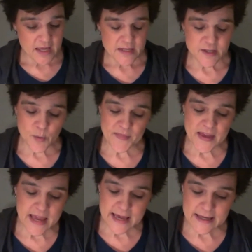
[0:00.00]
So in
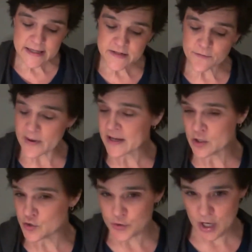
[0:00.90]
the end of
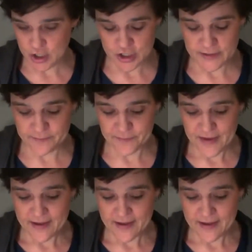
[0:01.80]
Reconstruction,